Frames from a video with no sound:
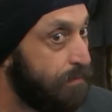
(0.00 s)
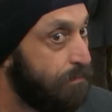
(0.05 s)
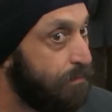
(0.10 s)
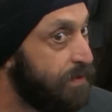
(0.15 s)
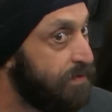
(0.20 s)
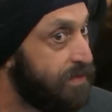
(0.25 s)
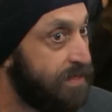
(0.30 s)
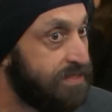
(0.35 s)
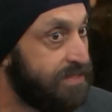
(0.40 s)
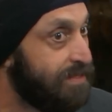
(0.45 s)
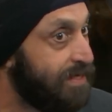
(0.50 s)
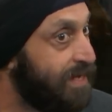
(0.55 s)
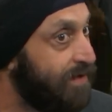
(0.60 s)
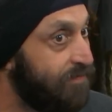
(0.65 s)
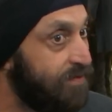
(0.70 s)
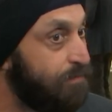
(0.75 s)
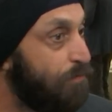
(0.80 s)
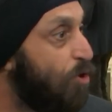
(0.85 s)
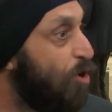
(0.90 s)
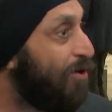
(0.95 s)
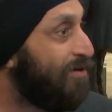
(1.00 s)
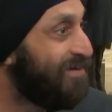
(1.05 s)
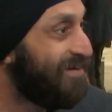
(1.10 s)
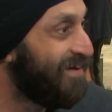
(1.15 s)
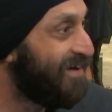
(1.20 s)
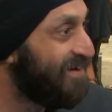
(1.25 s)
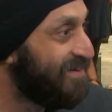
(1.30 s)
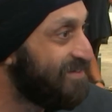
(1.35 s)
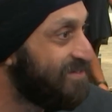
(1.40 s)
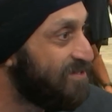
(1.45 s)
but they still haven't
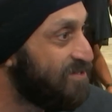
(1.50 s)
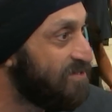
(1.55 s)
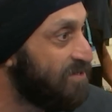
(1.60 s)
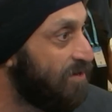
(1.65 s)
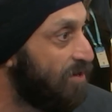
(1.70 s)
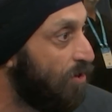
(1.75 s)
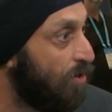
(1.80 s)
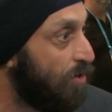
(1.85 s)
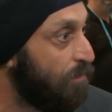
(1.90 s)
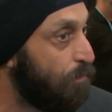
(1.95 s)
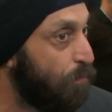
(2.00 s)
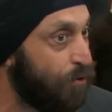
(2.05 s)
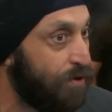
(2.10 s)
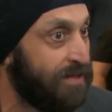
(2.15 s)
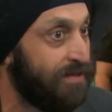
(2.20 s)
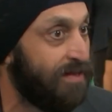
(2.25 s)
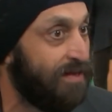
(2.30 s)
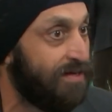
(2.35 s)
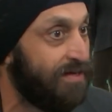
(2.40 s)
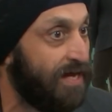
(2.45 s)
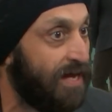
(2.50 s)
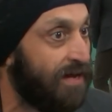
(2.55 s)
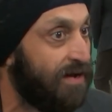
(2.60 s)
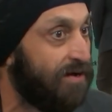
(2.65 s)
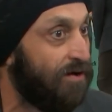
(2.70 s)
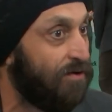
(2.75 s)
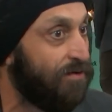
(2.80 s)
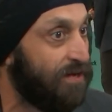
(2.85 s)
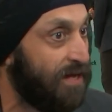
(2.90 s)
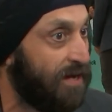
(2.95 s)
modernized on putting their data
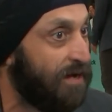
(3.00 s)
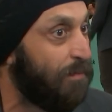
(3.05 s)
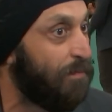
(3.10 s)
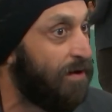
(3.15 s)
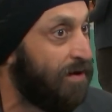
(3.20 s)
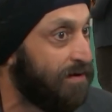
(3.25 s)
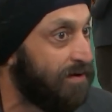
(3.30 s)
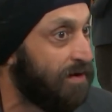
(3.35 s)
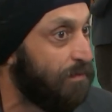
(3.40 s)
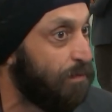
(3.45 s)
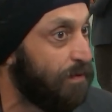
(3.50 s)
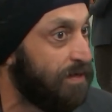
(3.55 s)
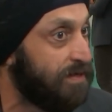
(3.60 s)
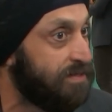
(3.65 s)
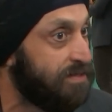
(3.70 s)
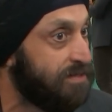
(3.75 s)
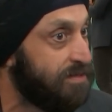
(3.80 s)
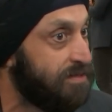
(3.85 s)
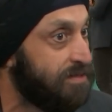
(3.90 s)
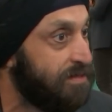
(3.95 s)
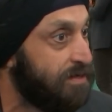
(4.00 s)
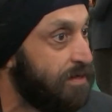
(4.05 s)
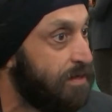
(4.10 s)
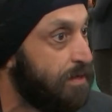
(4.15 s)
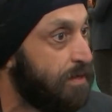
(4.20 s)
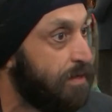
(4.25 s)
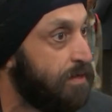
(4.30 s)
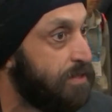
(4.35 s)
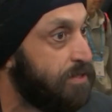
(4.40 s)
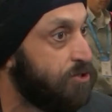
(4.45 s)
on data marketplace.
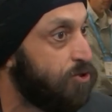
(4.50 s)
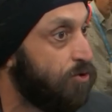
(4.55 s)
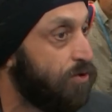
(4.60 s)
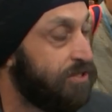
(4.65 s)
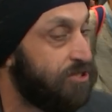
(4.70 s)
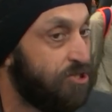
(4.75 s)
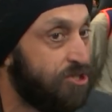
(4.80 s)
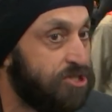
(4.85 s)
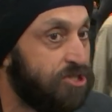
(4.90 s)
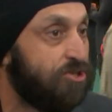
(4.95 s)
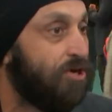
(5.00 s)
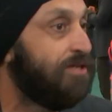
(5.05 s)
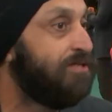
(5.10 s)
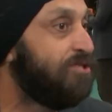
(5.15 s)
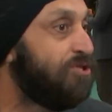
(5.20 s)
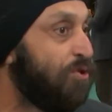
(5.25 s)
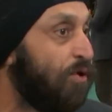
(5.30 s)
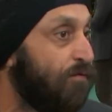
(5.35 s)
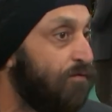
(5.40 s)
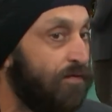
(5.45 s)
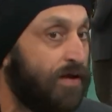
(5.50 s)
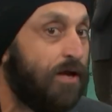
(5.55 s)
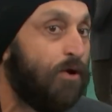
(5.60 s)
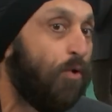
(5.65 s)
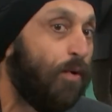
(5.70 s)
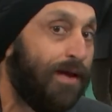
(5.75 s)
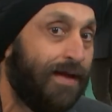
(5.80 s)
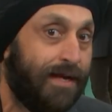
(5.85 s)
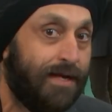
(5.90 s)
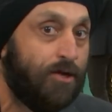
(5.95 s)
So it's just not Snowflake
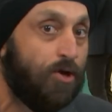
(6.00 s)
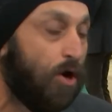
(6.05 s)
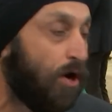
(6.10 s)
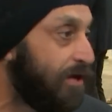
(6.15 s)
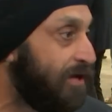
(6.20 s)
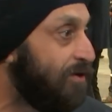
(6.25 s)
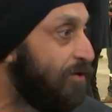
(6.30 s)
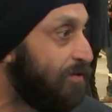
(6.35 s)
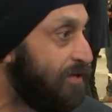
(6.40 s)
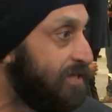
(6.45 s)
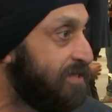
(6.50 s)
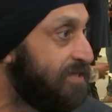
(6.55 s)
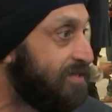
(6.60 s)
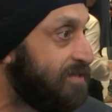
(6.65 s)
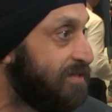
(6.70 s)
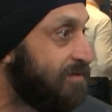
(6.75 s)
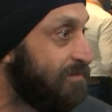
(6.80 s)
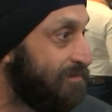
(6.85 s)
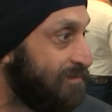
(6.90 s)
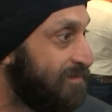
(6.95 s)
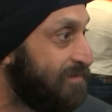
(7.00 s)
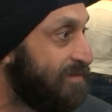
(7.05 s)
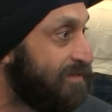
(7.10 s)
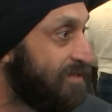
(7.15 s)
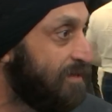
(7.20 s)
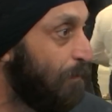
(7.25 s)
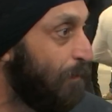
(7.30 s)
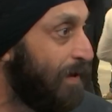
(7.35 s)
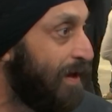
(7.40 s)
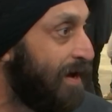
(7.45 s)
going and talking to these
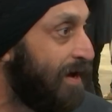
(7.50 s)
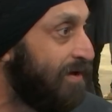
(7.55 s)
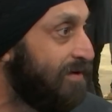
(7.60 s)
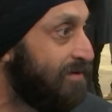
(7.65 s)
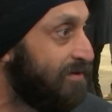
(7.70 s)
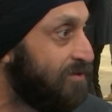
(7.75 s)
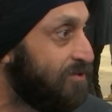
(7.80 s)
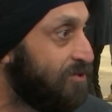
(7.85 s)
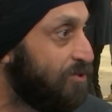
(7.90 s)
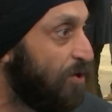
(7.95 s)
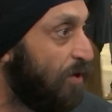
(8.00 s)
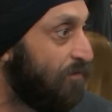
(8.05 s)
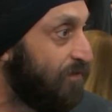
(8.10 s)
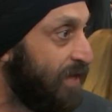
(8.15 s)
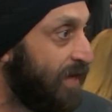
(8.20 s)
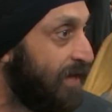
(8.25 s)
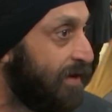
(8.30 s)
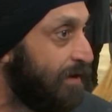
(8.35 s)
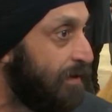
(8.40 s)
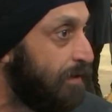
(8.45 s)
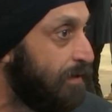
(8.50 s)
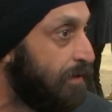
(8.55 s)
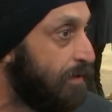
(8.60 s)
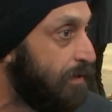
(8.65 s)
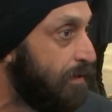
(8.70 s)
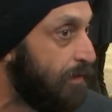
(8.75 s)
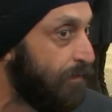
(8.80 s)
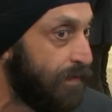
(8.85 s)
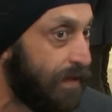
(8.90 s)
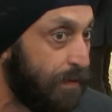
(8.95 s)
suppliers of data
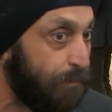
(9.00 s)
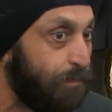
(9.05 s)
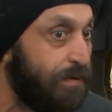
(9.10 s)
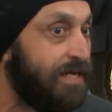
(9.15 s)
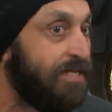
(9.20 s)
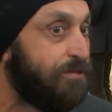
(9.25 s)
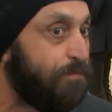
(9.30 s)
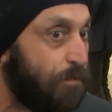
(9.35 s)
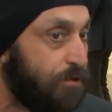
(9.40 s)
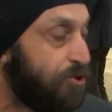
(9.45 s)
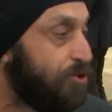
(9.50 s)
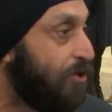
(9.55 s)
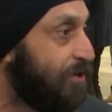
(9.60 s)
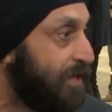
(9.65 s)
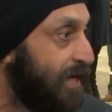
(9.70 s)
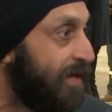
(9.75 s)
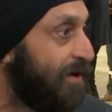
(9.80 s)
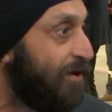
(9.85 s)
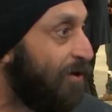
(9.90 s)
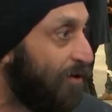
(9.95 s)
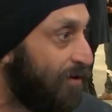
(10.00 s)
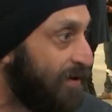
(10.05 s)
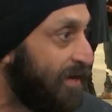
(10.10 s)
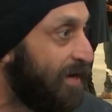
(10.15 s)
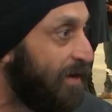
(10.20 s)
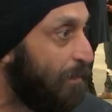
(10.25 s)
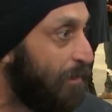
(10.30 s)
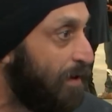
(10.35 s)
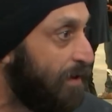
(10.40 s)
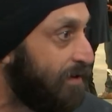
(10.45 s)
that please put your data on
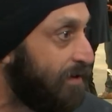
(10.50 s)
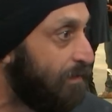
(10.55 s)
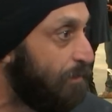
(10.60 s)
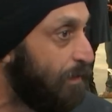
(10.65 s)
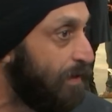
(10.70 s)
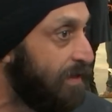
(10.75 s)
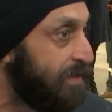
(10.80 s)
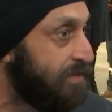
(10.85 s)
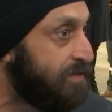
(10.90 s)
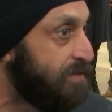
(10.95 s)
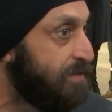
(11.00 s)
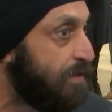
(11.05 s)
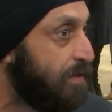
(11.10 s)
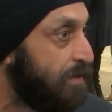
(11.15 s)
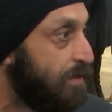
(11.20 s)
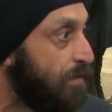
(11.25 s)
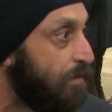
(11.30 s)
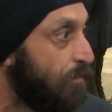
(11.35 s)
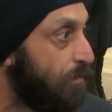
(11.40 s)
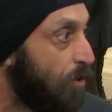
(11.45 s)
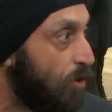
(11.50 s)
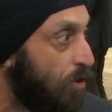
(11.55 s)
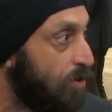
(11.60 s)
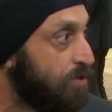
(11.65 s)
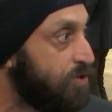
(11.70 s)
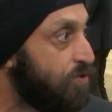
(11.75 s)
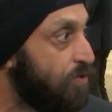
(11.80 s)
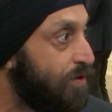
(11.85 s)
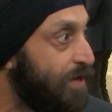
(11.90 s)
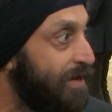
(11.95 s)
data marketplace. We
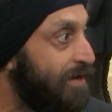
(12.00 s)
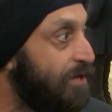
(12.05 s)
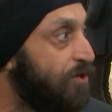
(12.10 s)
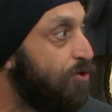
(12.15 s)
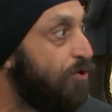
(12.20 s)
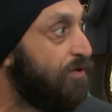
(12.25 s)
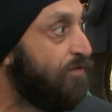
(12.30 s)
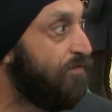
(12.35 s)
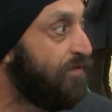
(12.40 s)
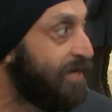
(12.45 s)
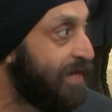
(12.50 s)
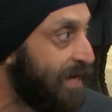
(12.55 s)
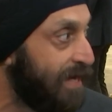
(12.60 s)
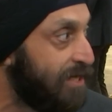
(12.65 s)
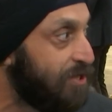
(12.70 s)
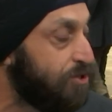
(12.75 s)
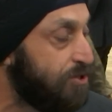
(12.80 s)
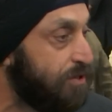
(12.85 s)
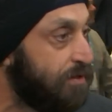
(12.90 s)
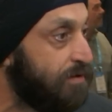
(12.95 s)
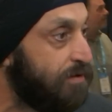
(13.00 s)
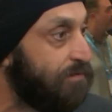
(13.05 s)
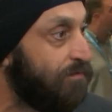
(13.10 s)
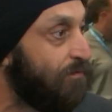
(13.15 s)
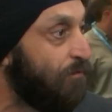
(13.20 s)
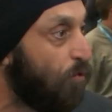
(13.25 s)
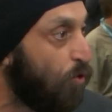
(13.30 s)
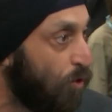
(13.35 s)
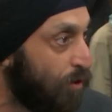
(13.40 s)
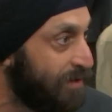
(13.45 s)
also need a unification
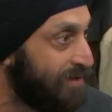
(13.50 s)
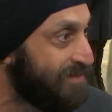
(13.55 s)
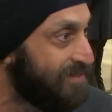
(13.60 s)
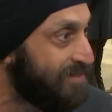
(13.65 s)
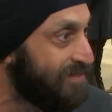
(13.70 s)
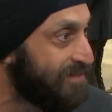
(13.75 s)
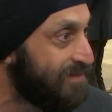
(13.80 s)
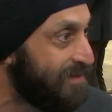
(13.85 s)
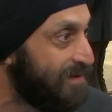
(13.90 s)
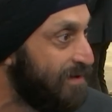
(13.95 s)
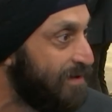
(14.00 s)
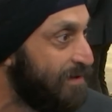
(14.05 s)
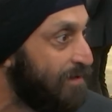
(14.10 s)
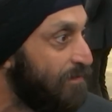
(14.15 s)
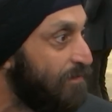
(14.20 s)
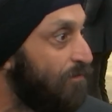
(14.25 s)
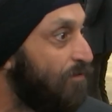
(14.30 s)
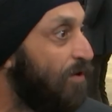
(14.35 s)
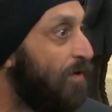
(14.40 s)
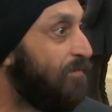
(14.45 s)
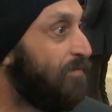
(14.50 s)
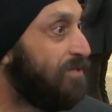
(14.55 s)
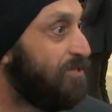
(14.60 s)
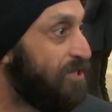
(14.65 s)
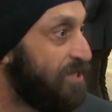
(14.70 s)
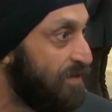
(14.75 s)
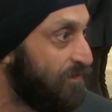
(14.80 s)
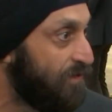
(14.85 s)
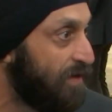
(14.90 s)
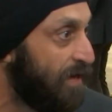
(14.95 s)
voice from the
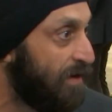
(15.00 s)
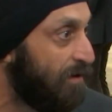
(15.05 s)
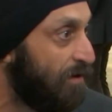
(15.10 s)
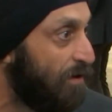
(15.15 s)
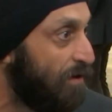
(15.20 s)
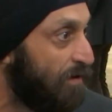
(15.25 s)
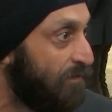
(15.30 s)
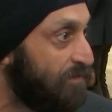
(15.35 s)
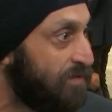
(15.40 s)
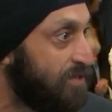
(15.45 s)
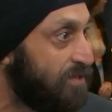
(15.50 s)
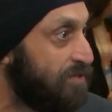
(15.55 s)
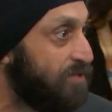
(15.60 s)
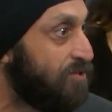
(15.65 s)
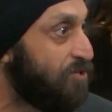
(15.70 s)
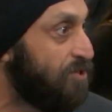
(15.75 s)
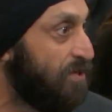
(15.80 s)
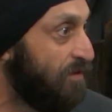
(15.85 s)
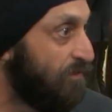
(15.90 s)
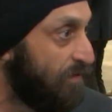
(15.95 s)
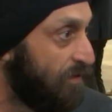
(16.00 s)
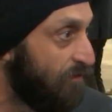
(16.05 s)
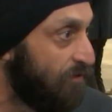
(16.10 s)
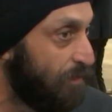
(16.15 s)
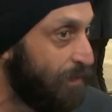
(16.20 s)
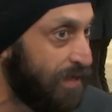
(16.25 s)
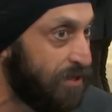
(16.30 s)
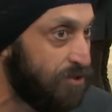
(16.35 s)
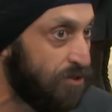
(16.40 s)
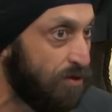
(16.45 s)
chief data officers, chief
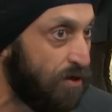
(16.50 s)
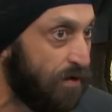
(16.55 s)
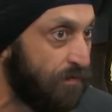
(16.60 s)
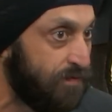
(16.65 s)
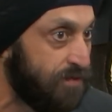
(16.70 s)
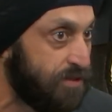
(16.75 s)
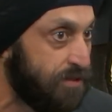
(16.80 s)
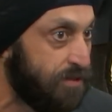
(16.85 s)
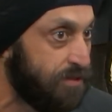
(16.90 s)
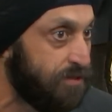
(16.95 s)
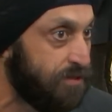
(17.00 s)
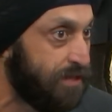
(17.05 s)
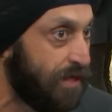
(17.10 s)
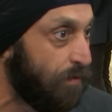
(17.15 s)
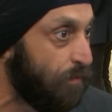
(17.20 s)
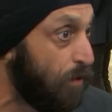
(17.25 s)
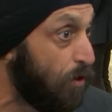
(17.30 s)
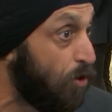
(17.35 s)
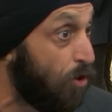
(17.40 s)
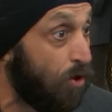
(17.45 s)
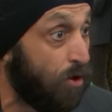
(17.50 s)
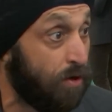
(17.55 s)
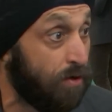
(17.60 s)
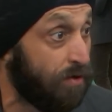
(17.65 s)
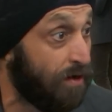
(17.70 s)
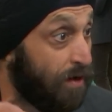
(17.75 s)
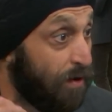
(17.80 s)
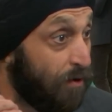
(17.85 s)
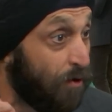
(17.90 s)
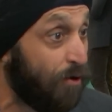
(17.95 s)
information officers that we all
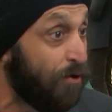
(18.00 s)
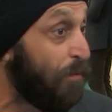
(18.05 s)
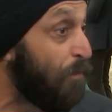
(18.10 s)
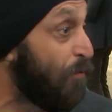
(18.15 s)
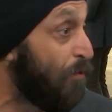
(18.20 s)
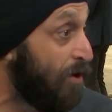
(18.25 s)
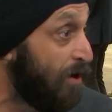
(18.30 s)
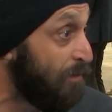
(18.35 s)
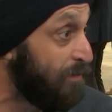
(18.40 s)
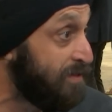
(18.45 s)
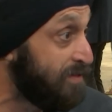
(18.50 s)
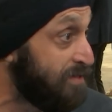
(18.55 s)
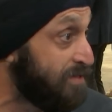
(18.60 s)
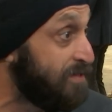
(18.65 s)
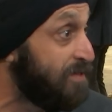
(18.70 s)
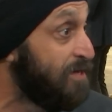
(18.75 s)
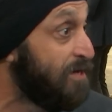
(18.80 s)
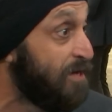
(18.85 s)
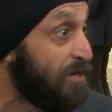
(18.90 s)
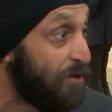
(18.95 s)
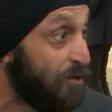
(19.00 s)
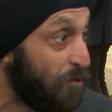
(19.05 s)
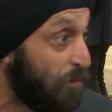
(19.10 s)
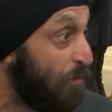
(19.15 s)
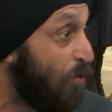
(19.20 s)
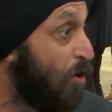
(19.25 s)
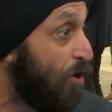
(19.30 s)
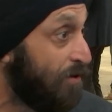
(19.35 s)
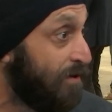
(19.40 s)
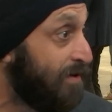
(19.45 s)
are going to promise to
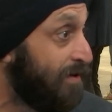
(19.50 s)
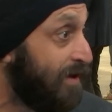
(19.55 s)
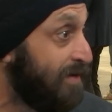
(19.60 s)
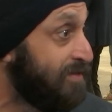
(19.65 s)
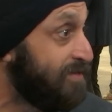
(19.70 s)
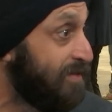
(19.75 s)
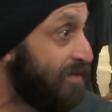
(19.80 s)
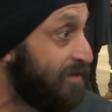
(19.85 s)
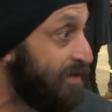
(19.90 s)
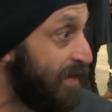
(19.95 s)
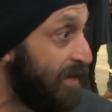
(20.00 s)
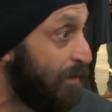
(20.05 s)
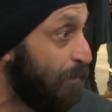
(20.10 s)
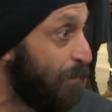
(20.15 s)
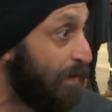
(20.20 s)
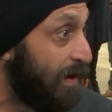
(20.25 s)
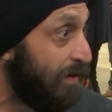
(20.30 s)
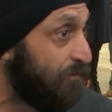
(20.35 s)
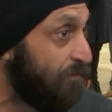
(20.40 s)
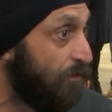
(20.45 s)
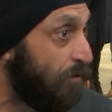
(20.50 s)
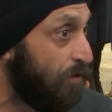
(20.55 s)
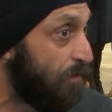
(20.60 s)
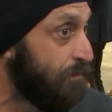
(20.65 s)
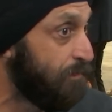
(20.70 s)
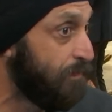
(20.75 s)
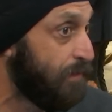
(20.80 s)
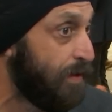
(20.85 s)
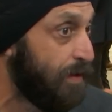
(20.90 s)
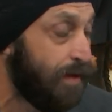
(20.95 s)
modernize our data
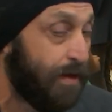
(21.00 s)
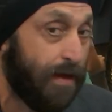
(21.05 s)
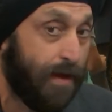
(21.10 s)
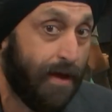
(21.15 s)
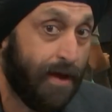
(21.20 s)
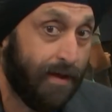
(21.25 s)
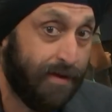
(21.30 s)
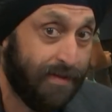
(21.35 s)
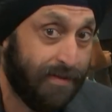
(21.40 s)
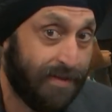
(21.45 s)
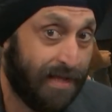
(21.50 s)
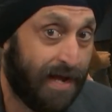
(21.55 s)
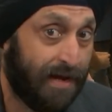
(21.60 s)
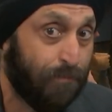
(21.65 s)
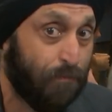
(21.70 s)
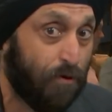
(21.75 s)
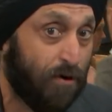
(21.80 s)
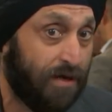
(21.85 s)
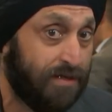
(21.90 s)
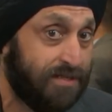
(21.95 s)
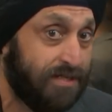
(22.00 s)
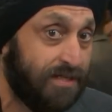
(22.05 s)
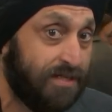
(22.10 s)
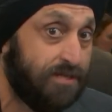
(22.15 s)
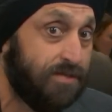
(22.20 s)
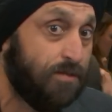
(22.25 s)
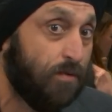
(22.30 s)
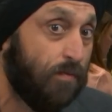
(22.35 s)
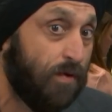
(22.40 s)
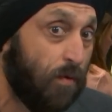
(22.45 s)
platform. And in that
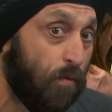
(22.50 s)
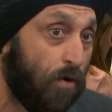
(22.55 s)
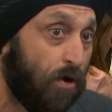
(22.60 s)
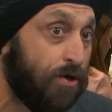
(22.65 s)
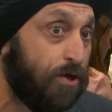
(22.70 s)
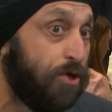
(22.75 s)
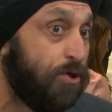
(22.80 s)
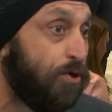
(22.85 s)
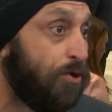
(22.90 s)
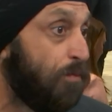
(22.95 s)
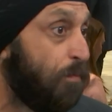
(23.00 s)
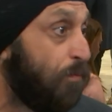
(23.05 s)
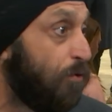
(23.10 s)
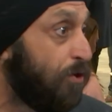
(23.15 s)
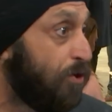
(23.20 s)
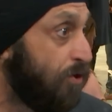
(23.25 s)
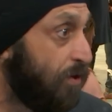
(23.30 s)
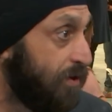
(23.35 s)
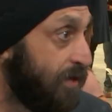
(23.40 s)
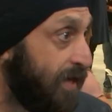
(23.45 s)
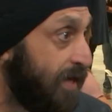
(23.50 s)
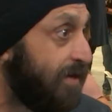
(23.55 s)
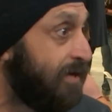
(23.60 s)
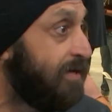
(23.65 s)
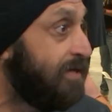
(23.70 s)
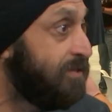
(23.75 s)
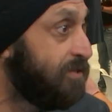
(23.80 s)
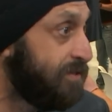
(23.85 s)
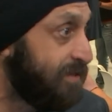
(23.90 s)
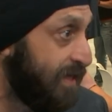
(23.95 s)
process, we want you to put your
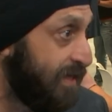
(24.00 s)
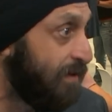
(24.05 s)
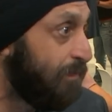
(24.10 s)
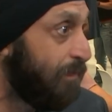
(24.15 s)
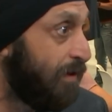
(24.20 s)
data into data